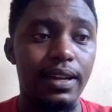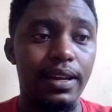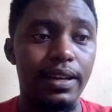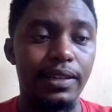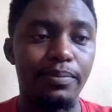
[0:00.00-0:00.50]

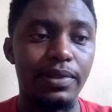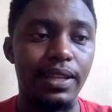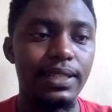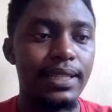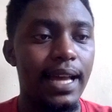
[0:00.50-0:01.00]
I repeat
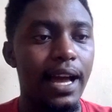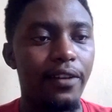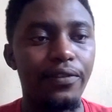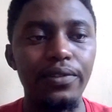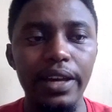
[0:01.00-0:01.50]
that.
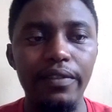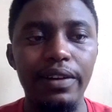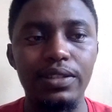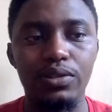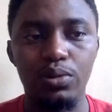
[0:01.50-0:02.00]
Have you
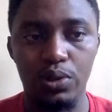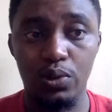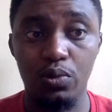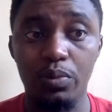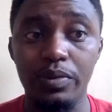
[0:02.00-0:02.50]
ever sought
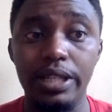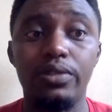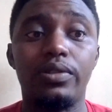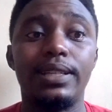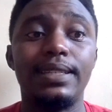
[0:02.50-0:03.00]
to
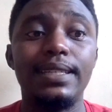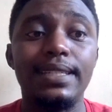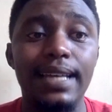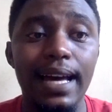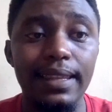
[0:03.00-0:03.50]
obtain or
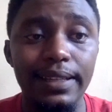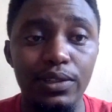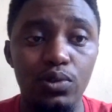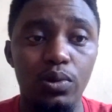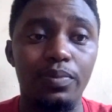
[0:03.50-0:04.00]
assist
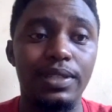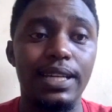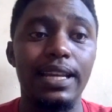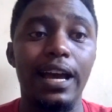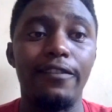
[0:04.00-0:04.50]
others to
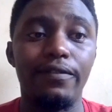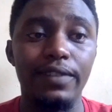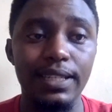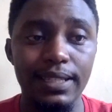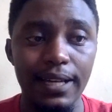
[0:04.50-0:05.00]
obtain a
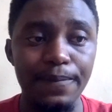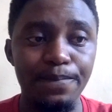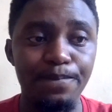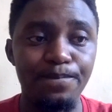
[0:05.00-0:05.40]
visa,